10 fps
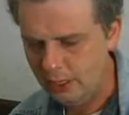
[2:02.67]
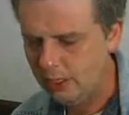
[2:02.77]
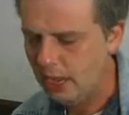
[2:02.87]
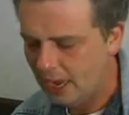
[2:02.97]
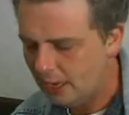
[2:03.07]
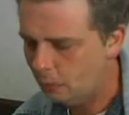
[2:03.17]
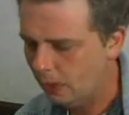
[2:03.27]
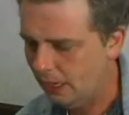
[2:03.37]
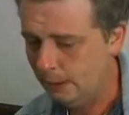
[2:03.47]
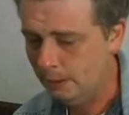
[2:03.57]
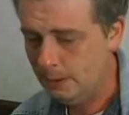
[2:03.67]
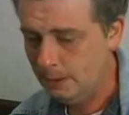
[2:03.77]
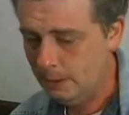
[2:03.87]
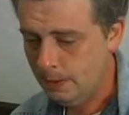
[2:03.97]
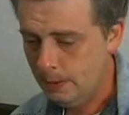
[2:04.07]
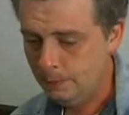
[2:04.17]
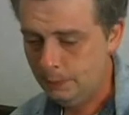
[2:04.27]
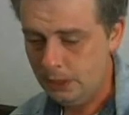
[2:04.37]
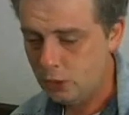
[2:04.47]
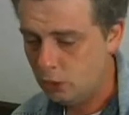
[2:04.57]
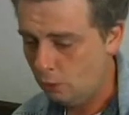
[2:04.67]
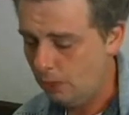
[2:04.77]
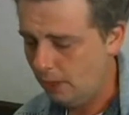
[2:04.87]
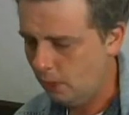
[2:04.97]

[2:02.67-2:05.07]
kid anyway, in so many